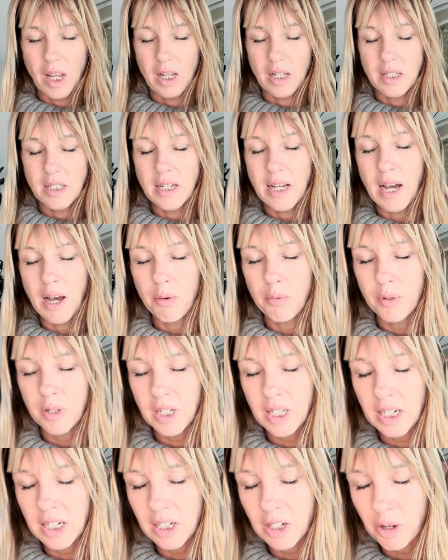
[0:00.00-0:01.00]
Now we're
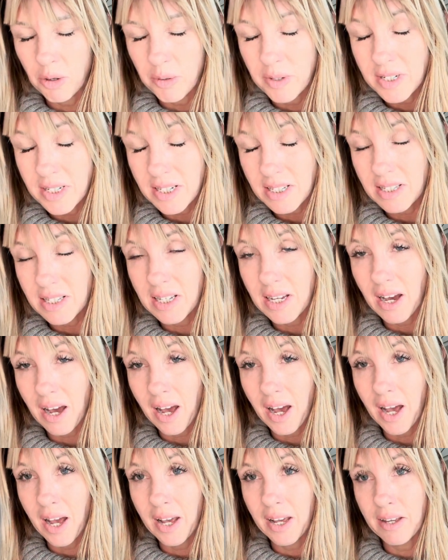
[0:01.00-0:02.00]
going to go into the
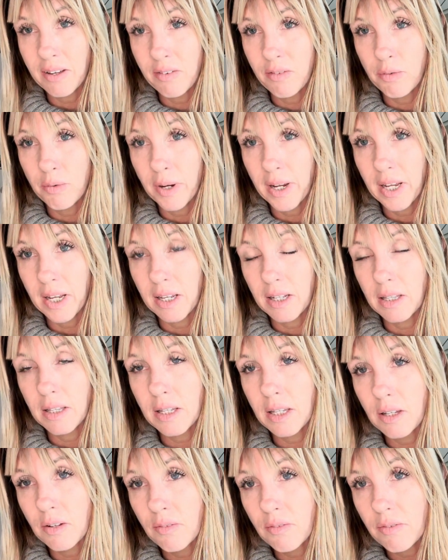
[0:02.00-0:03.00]
I of rain,
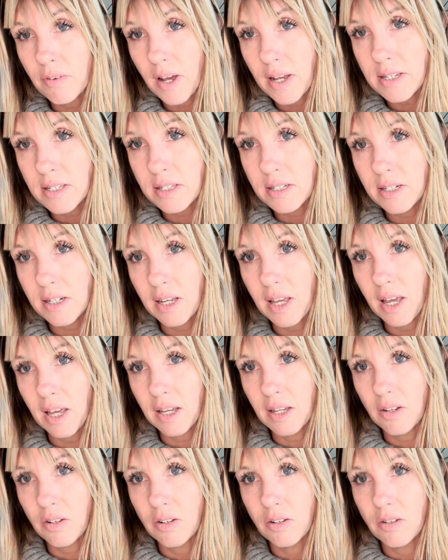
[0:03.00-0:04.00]
the investigate.